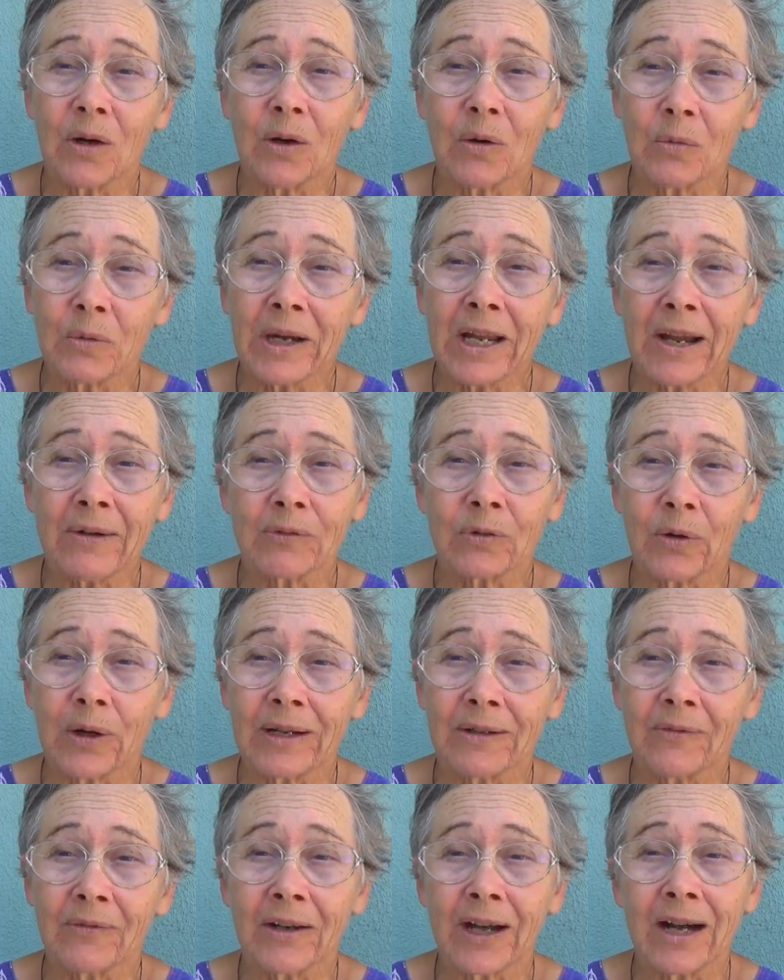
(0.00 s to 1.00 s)
we have
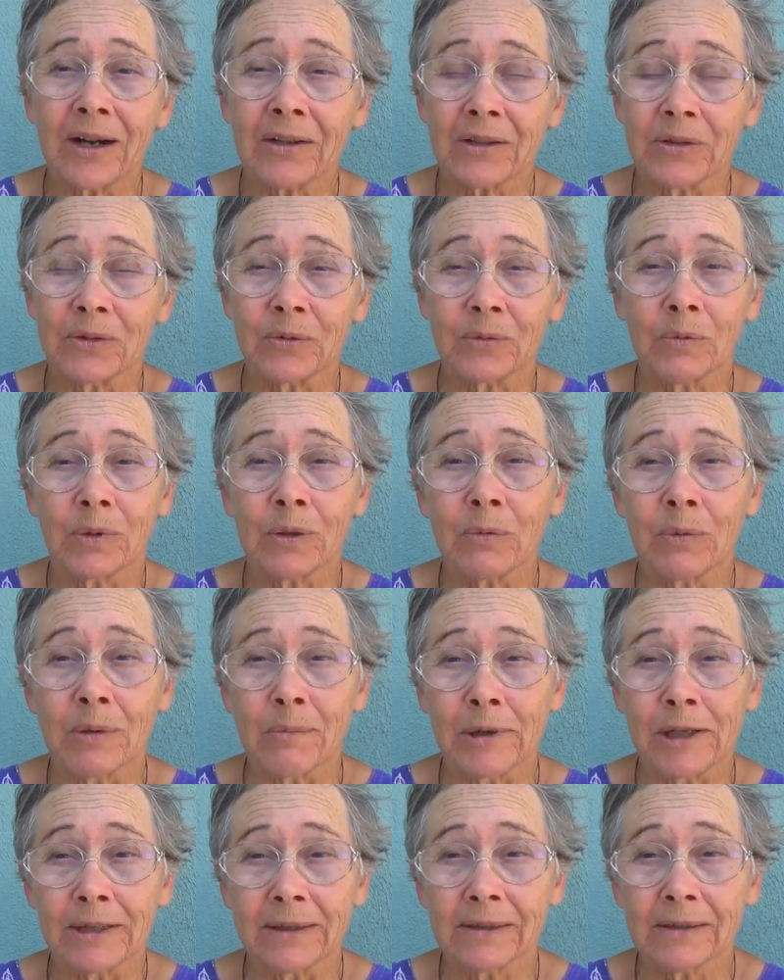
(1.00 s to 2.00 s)
great value, we
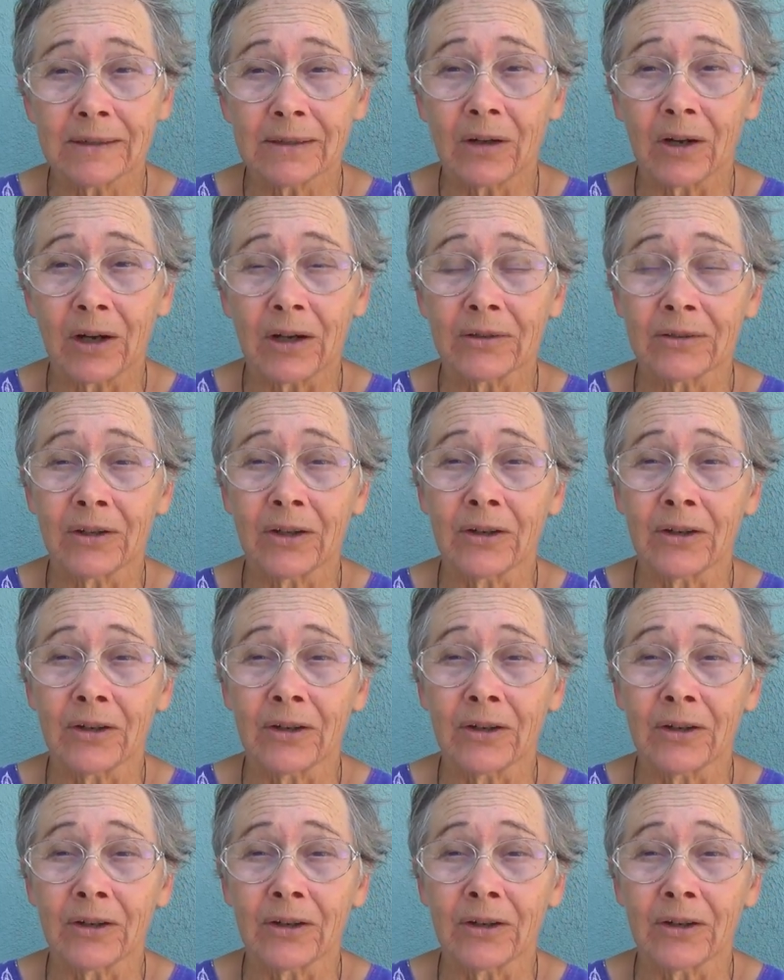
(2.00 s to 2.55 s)
women on